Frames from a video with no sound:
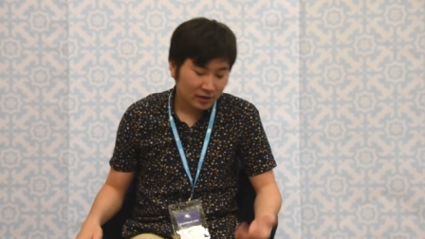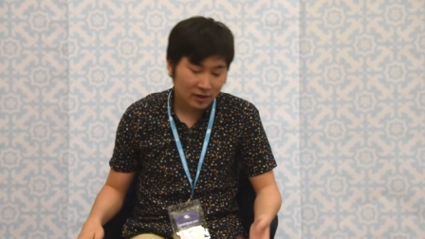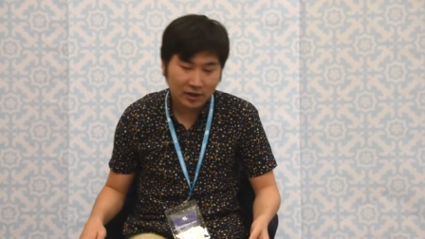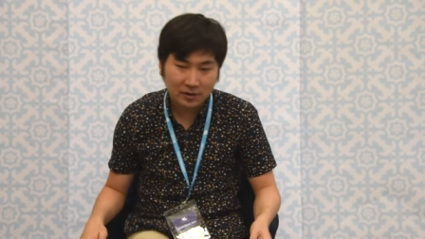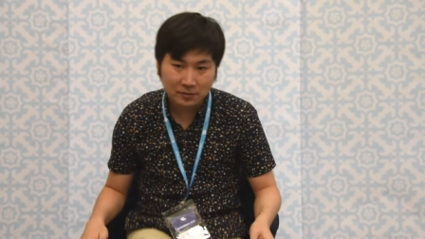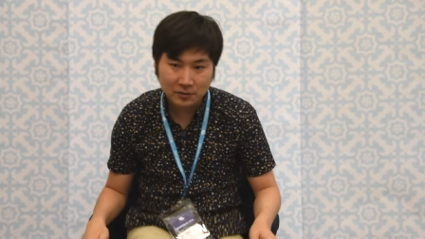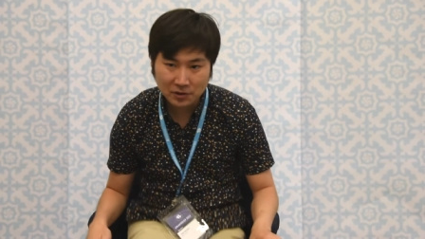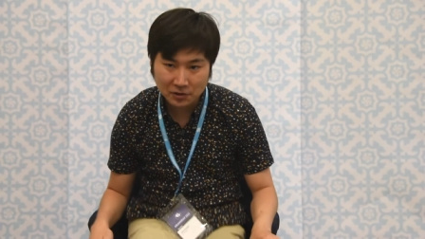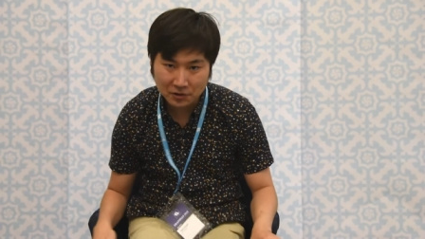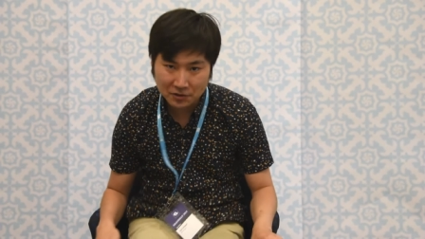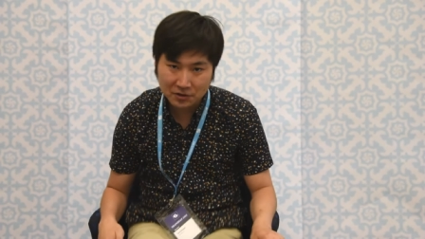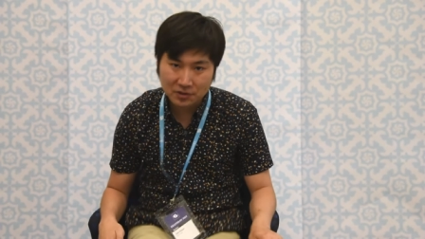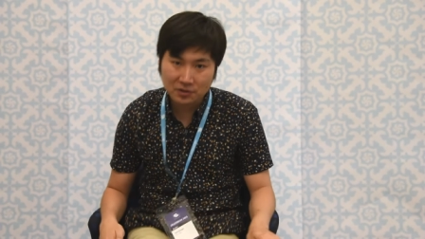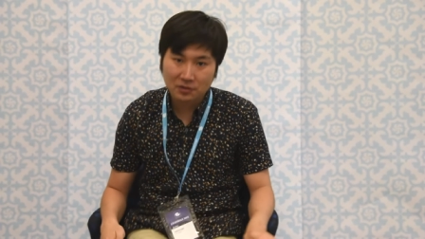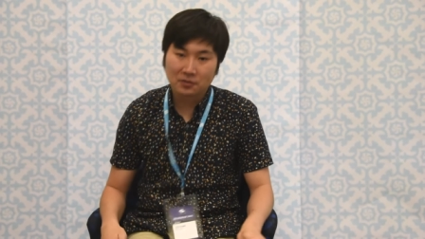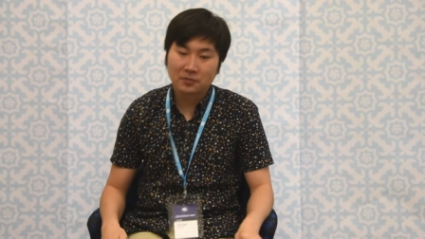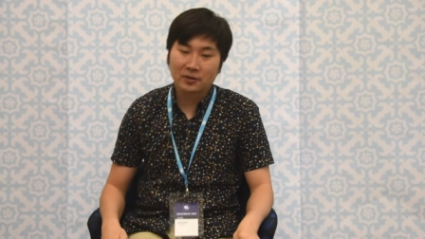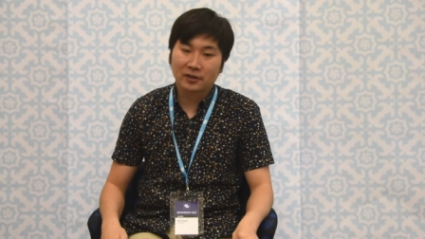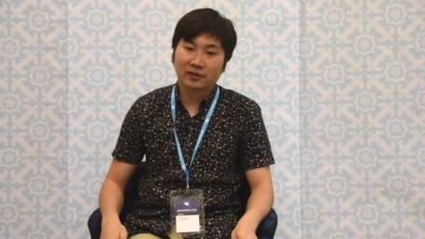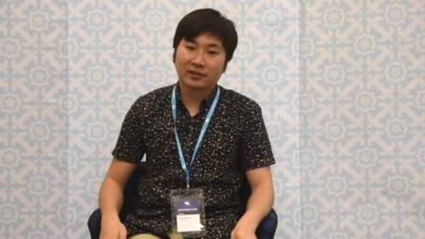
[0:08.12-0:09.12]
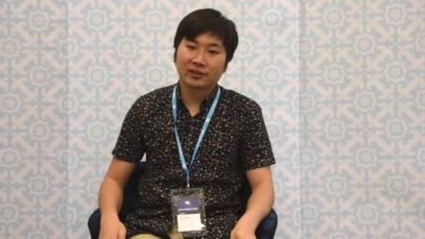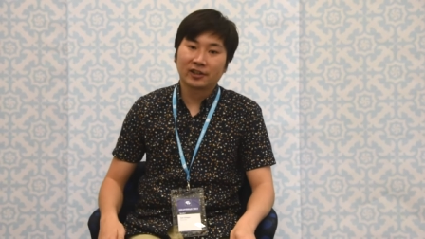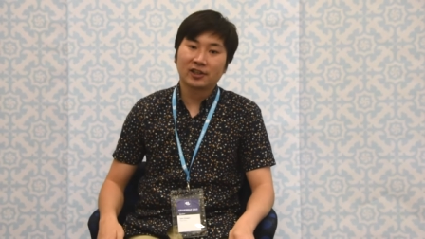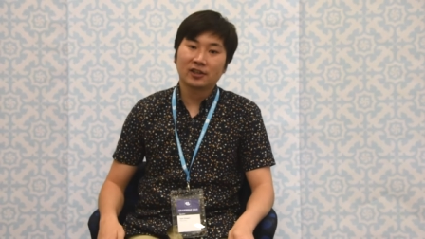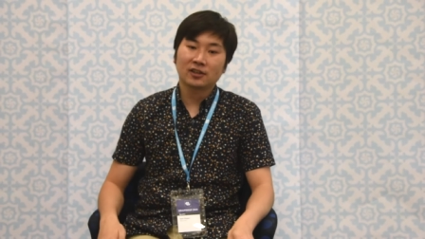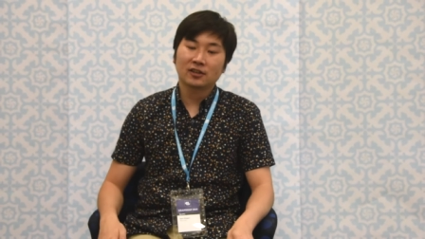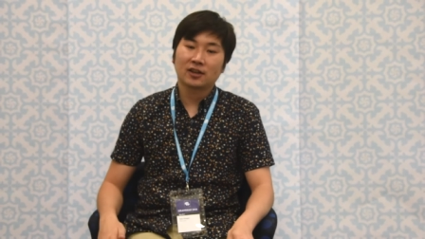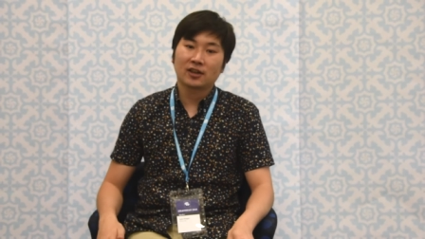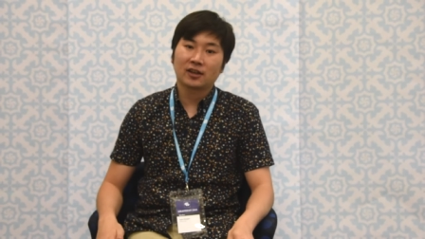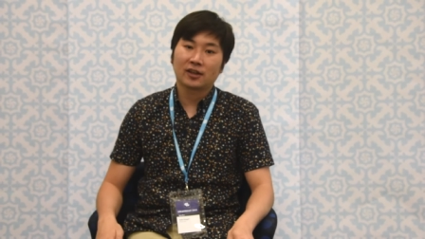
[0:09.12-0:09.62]
I'm Toshi
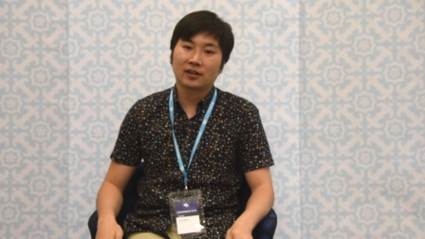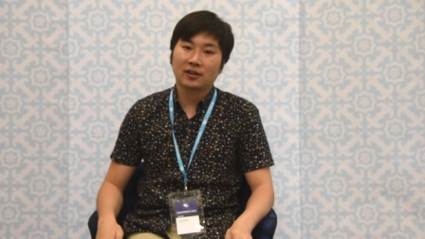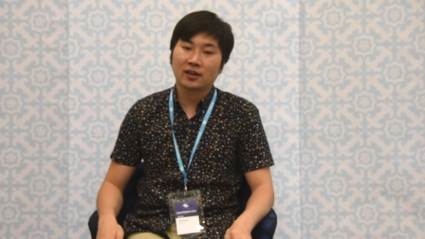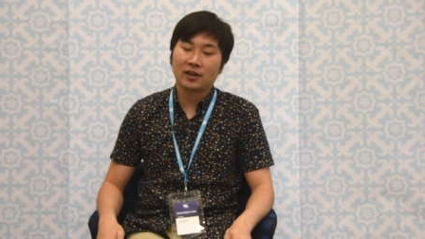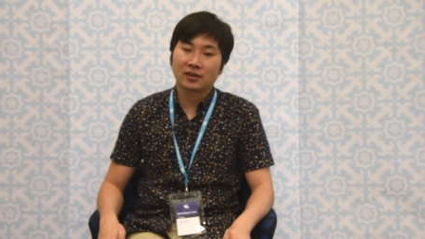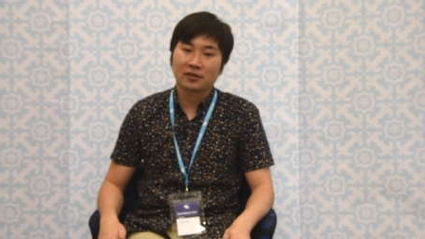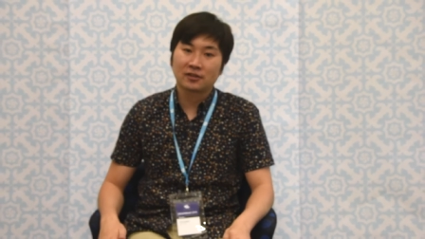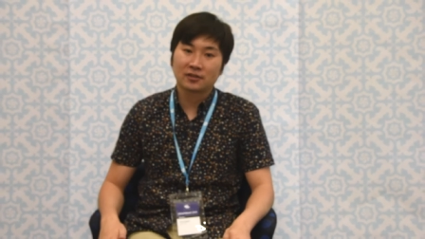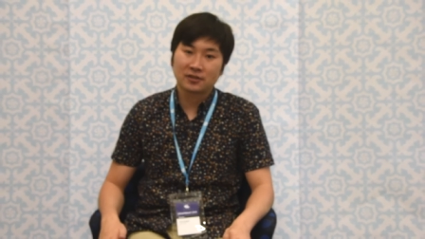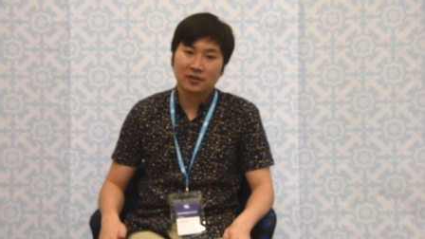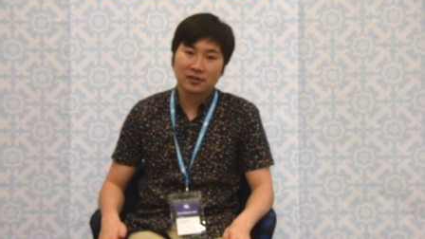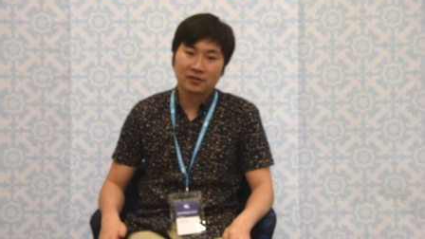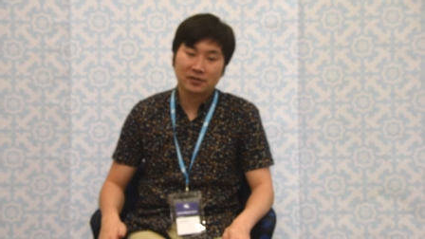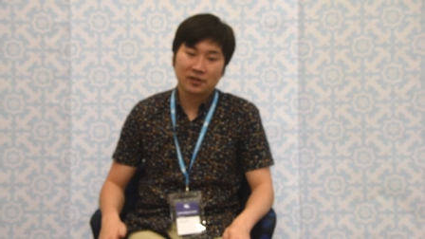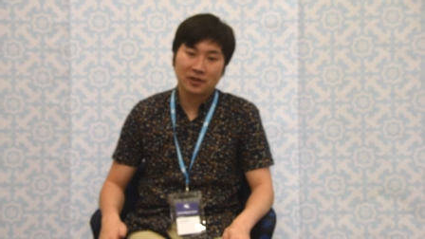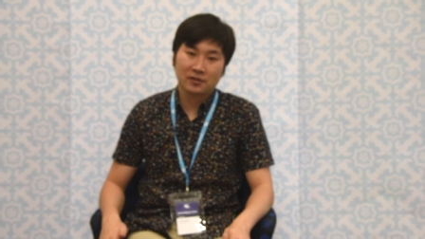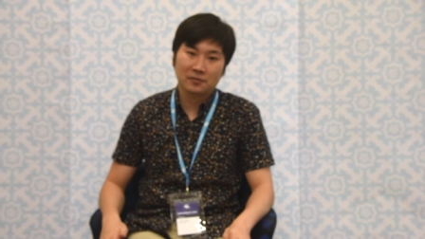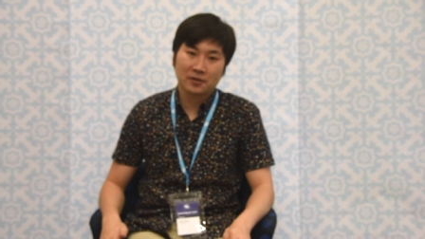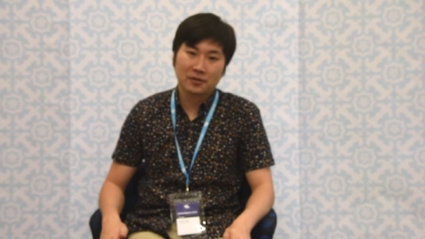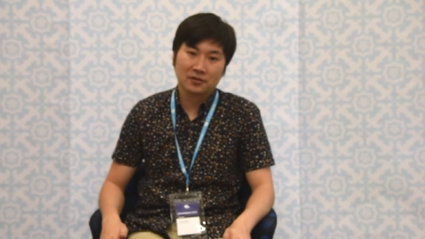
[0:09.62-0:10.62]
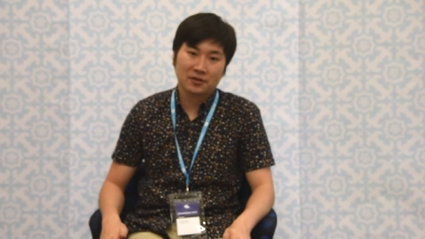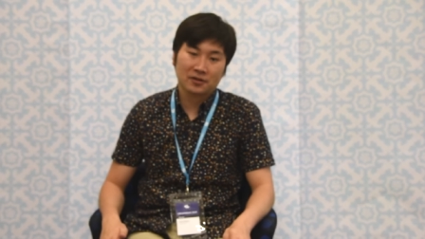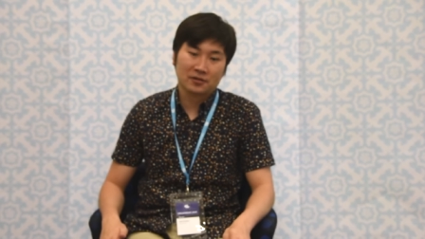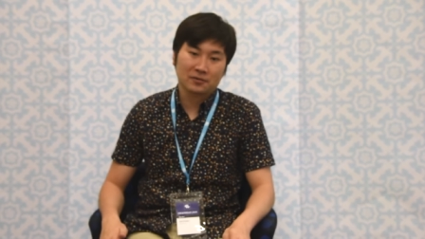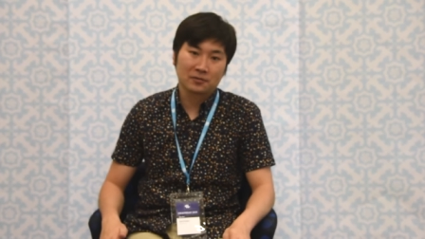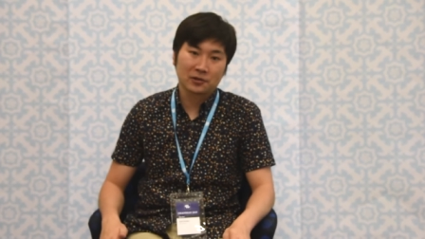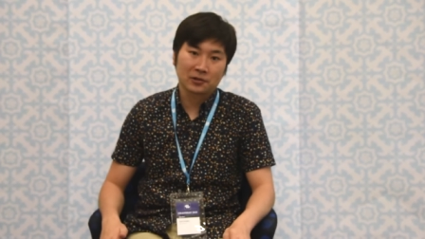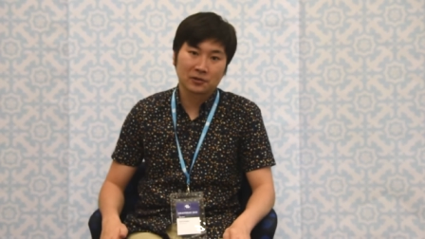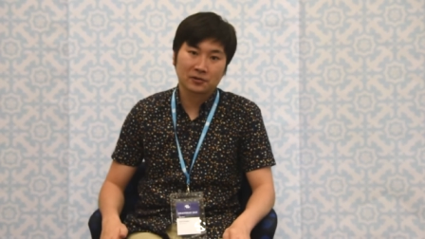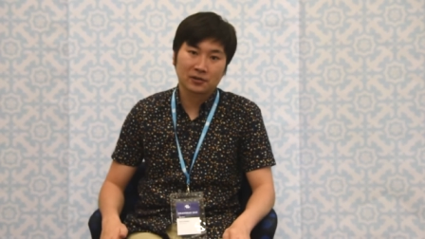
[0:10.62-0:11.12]
Omagari, and I design typeface at
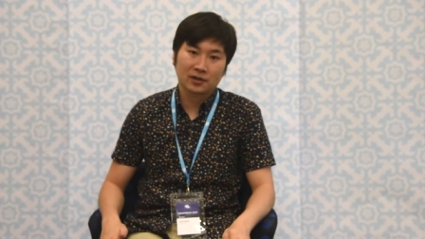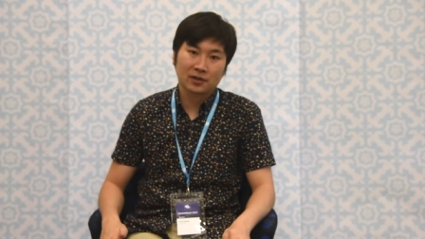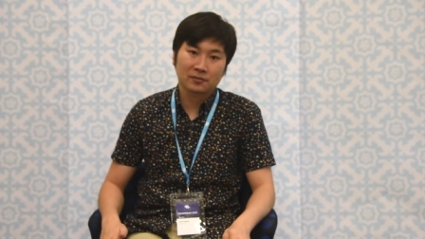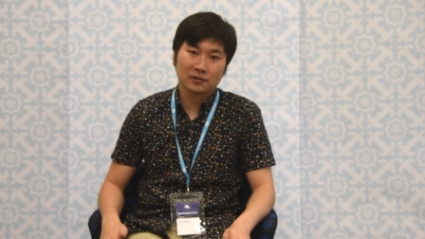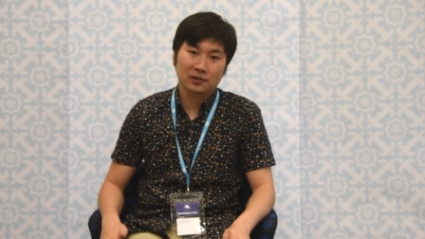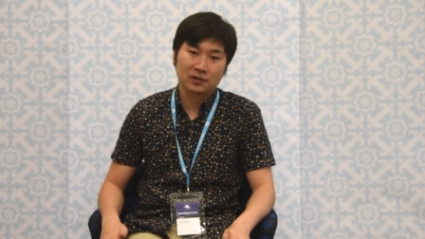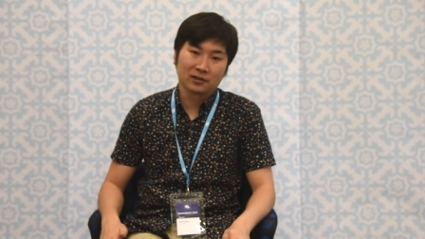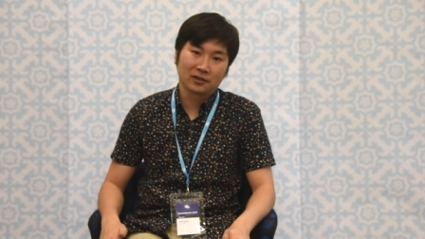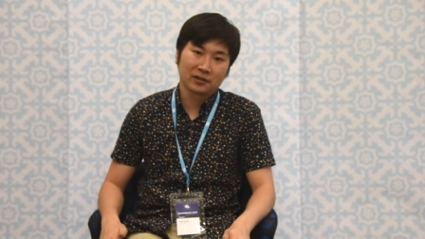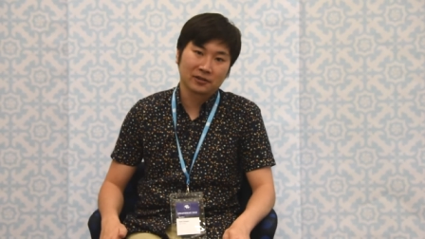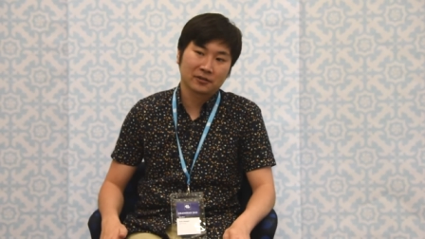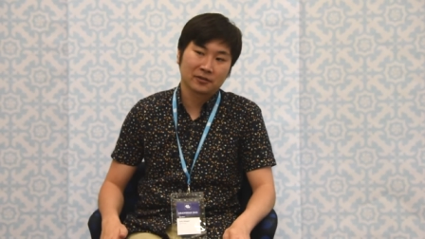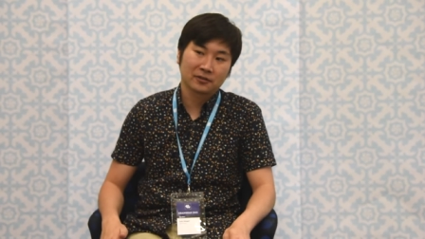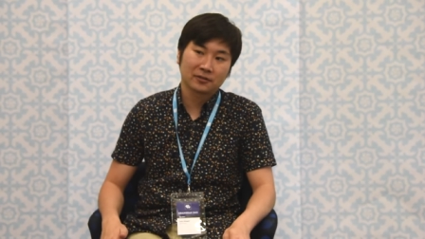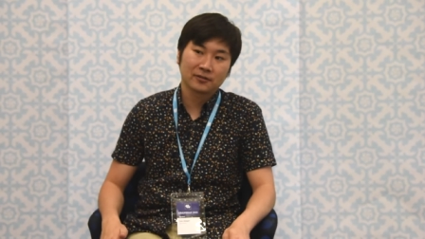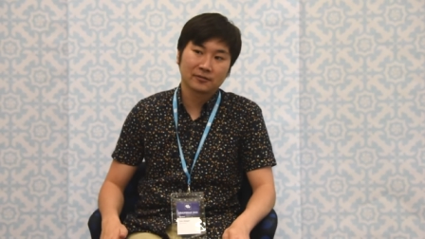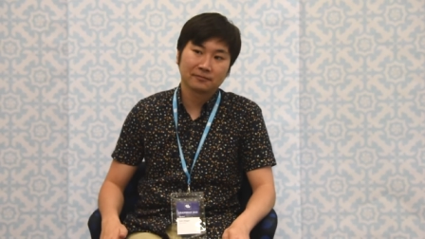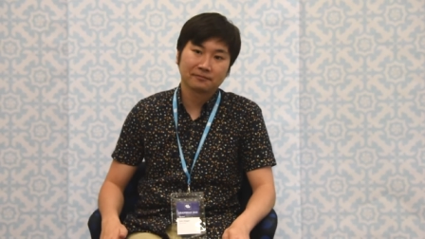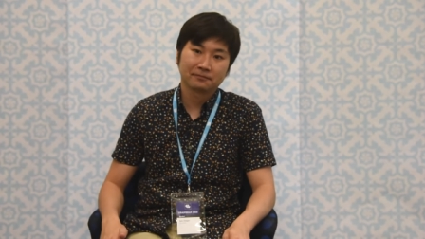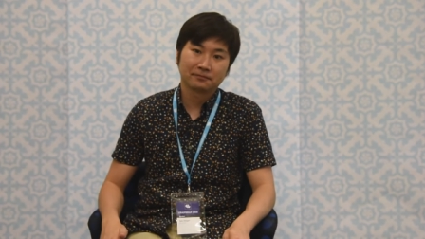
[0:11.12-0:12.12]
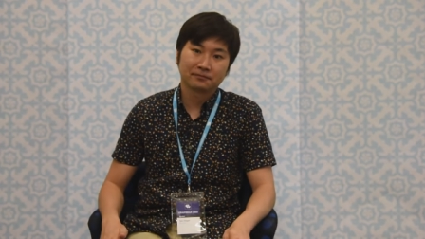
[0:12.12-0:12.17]
Monotype in London.